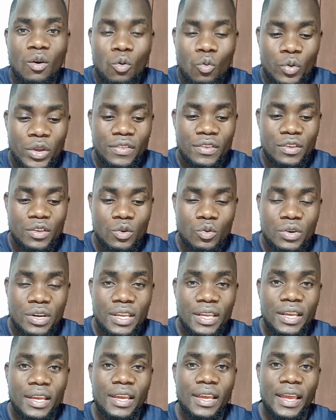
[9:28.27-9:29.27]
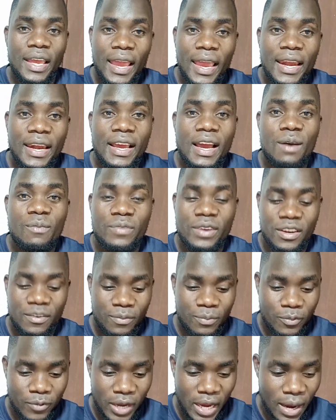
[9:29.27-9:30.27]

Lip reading: with the UDA and campaign